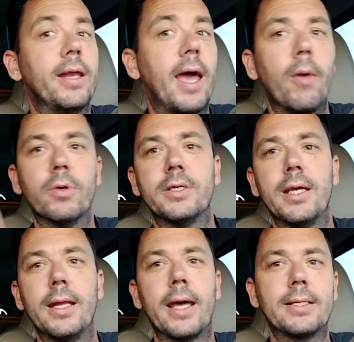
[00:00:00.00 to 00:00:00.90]
a great day. We'll
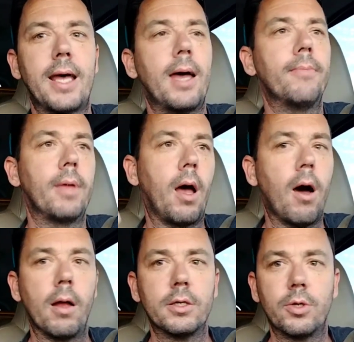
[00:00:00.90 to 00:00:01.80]
see you next time
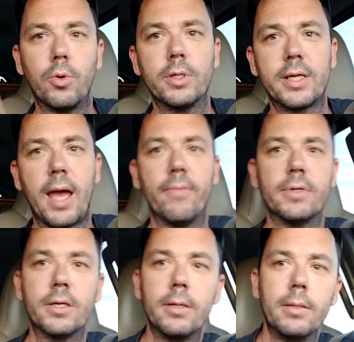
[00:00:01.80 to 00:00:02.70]
on the Storage
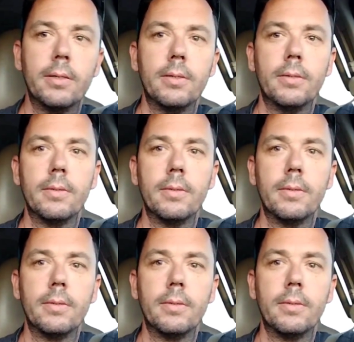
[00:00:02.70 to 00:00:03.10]
Scavenger.